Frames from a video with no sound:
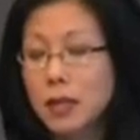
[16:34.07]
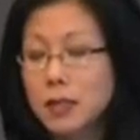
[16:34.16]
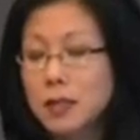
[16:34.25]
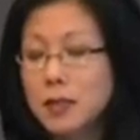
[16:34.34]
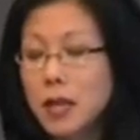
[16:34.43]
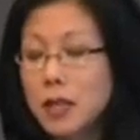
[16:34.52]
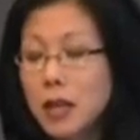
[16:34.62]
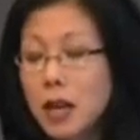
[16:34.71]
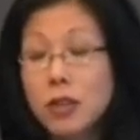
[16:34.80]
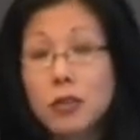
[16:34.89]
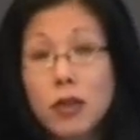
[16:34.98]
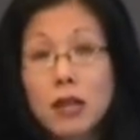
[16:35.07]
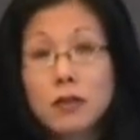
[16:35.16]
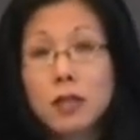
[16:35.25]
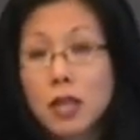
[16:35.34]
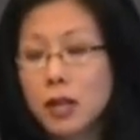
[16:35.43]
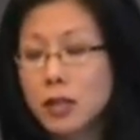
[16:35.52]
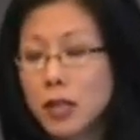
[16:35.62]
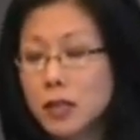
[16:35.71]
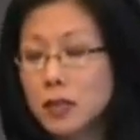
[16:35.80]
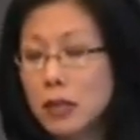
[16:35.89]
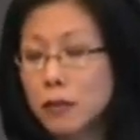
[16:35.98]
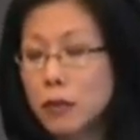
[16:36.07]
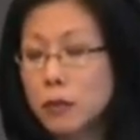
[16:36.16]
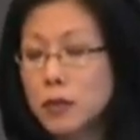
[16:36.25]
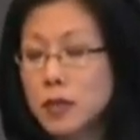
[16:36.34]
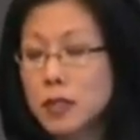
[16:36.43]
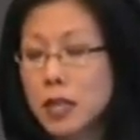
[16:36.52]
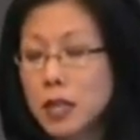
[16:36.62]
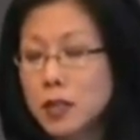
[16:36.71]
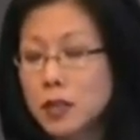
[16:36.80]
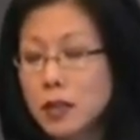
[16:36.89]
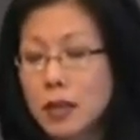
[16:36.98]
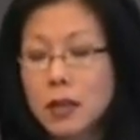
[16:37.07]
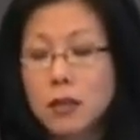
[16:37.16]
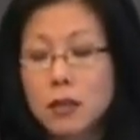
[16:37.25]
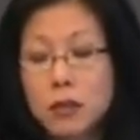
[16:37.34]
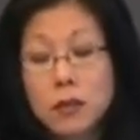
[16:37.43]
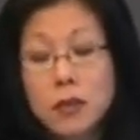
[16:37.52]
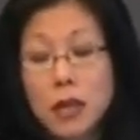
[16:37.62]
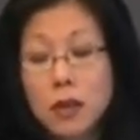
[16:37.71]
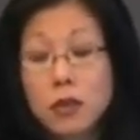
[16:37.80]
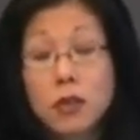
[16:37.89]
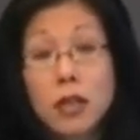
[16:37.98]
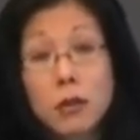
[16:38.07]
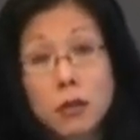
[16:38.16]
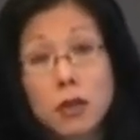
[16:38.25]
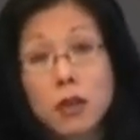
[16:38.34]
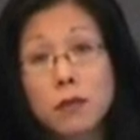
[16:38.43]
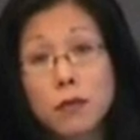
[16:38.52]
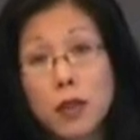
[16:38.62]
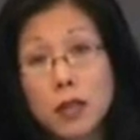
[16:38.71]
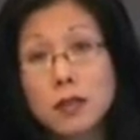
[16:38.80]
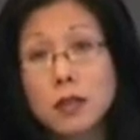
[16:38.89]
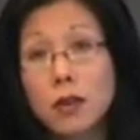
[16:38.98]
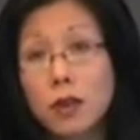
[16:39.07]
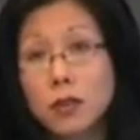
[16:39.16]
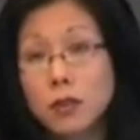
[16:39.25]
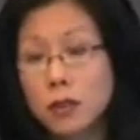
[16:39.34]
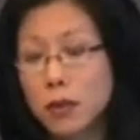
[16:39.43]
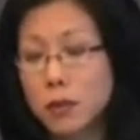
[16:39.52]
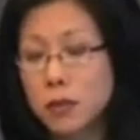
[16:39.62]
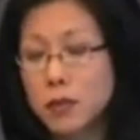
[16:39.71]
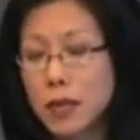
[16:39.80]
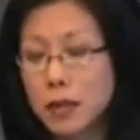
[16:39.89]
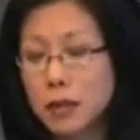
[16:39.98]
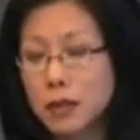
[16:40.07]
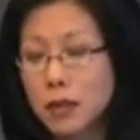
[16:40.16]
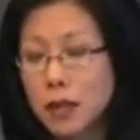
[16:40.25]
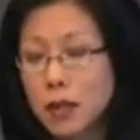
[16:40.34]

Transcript: Deciding how to craft an online self-representation that includes how your network of friends are also represented.